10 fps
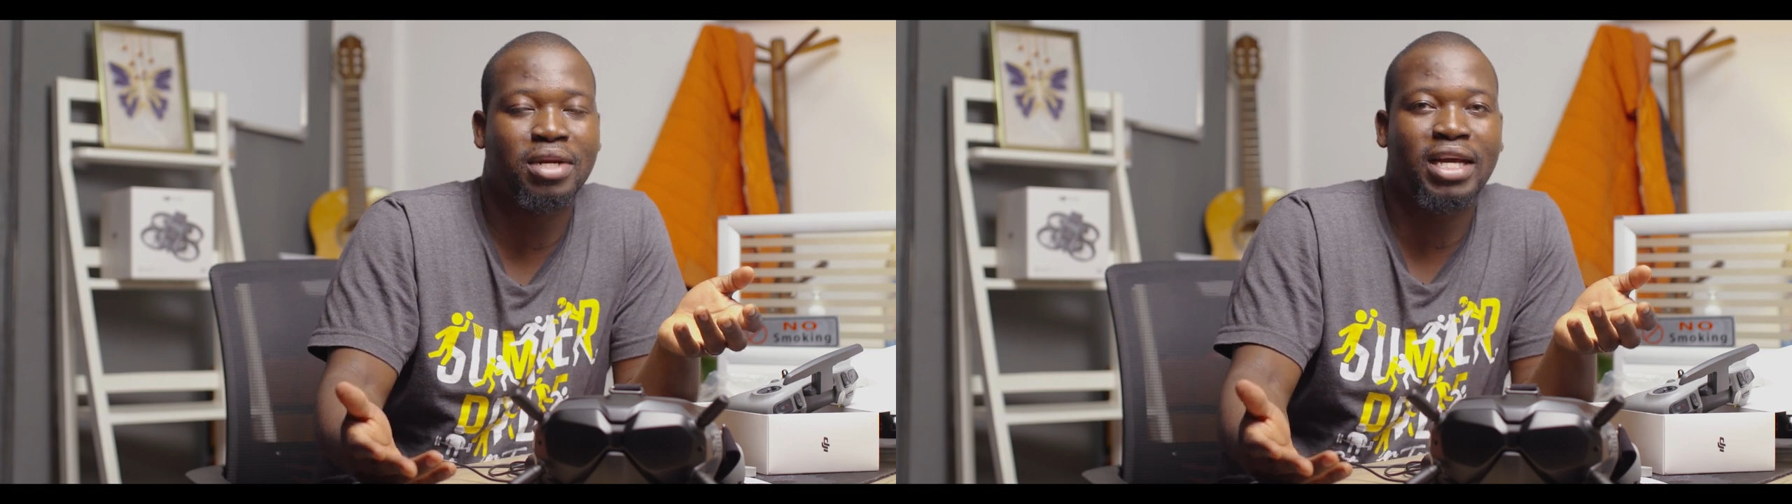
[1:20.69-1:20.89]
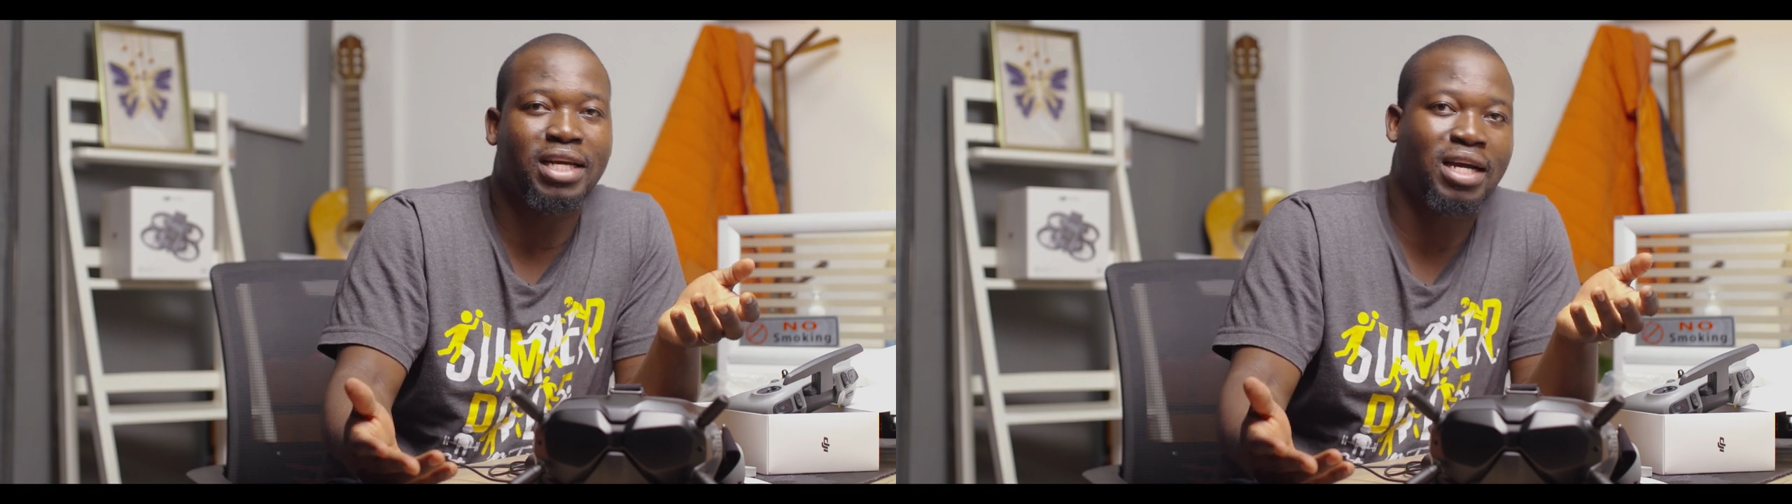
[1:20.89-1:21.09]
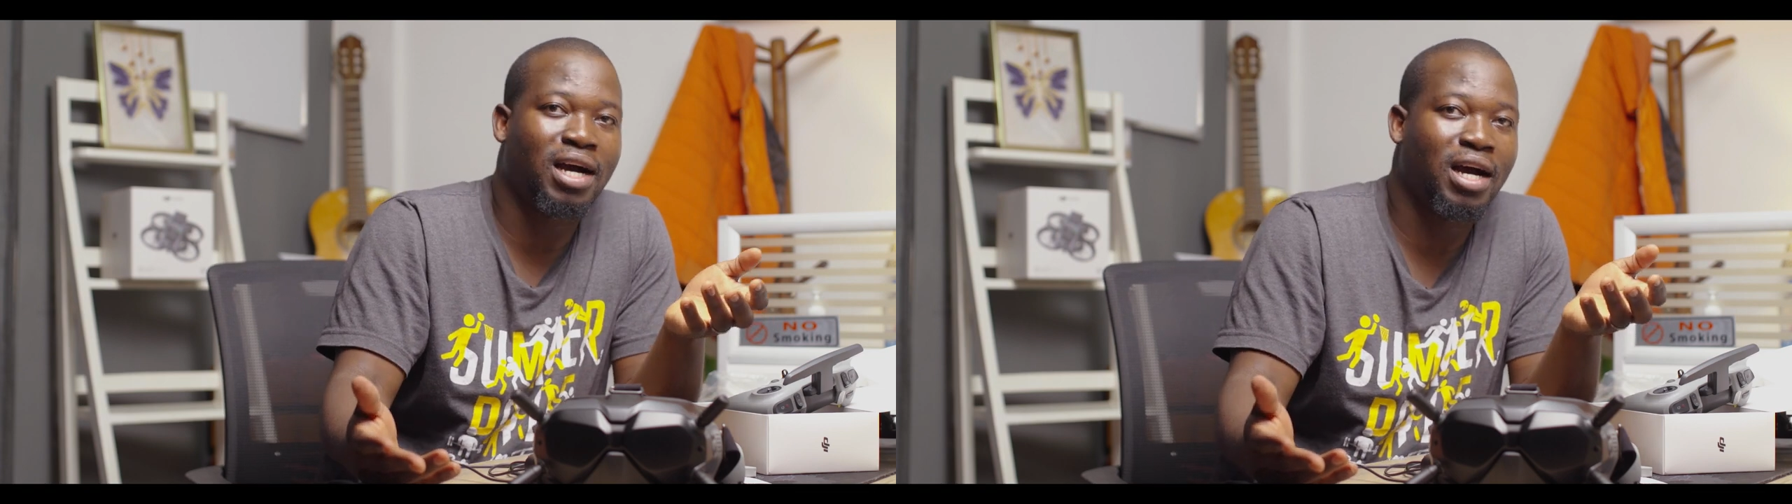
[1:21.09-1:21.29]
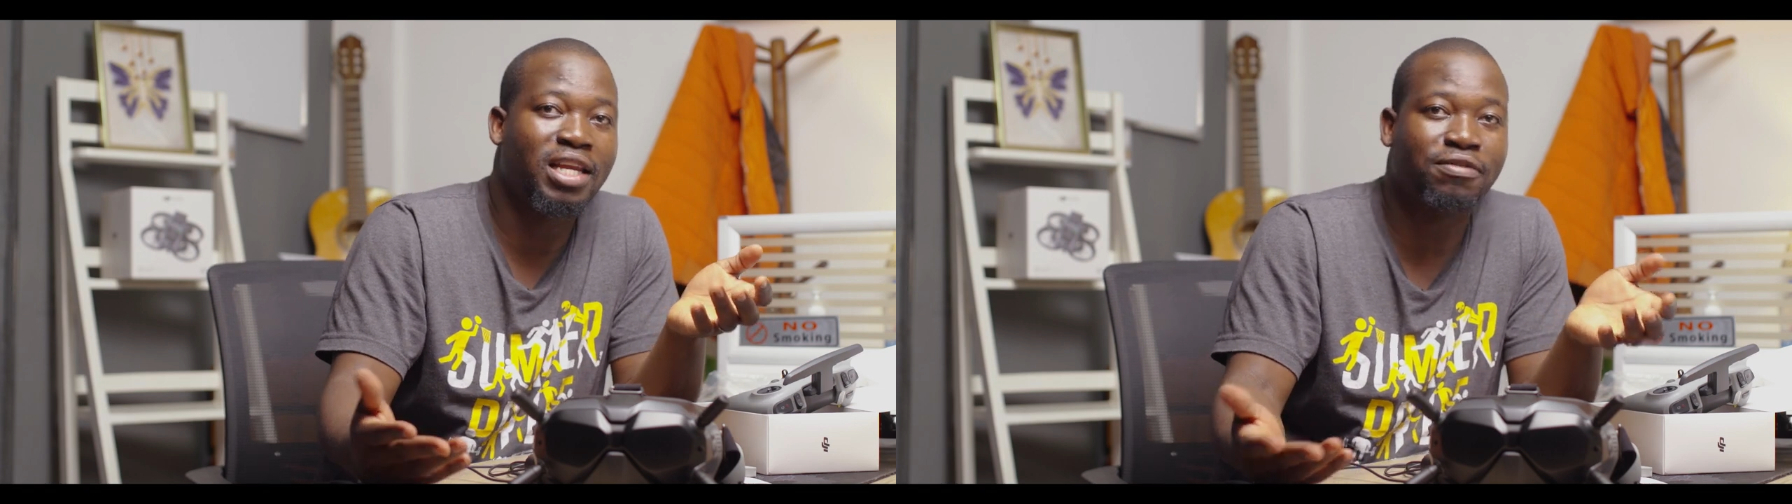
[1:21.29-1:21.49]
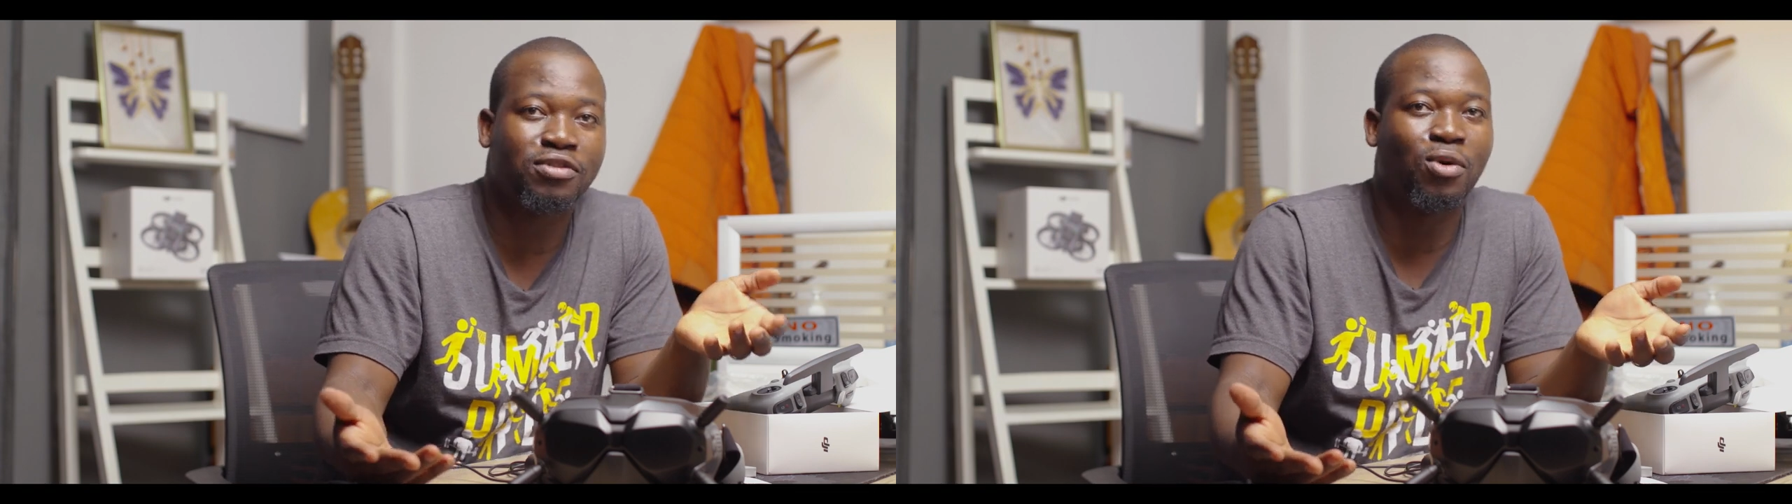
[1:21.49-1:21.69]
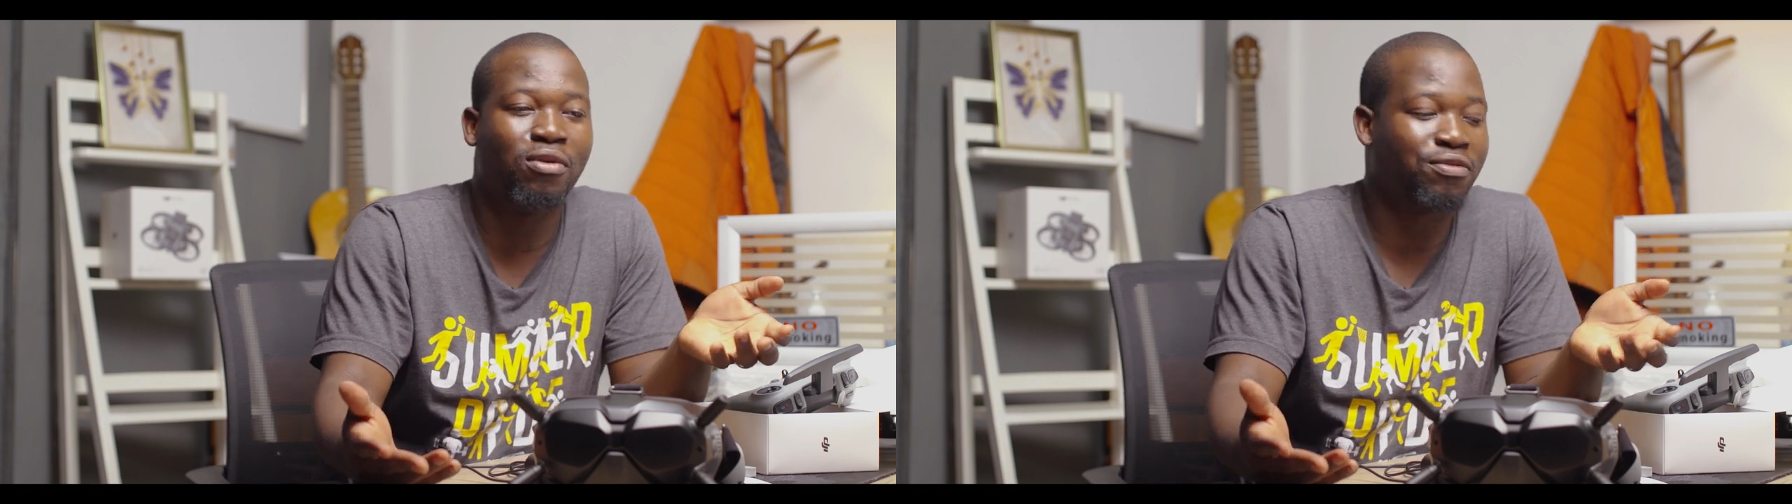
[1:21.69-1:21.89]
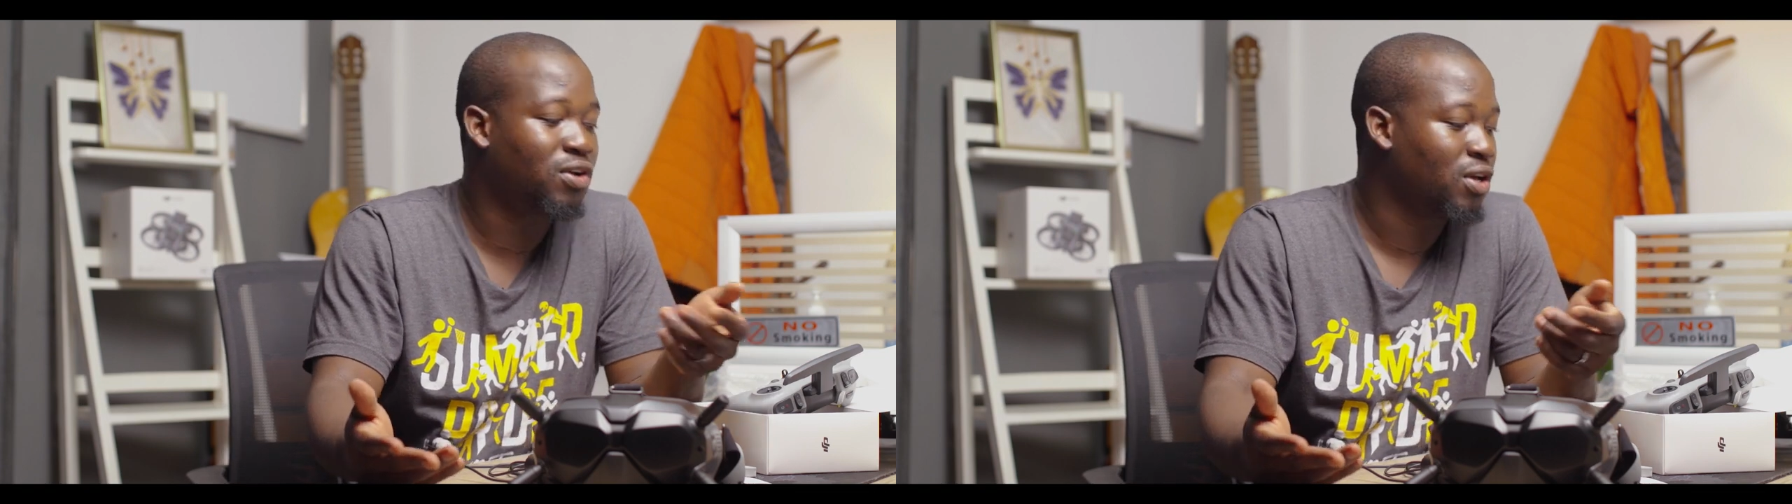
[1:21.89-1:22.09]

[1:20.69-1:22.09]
like Lift Off.